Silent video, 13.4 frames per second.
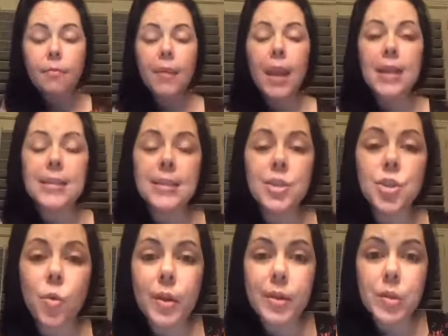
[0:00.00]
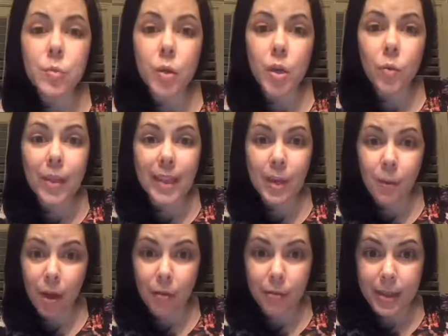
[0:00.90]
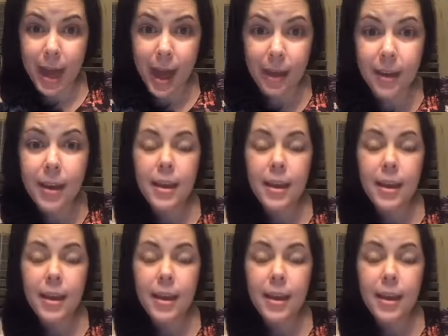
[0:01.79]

And essential oils work really well for that.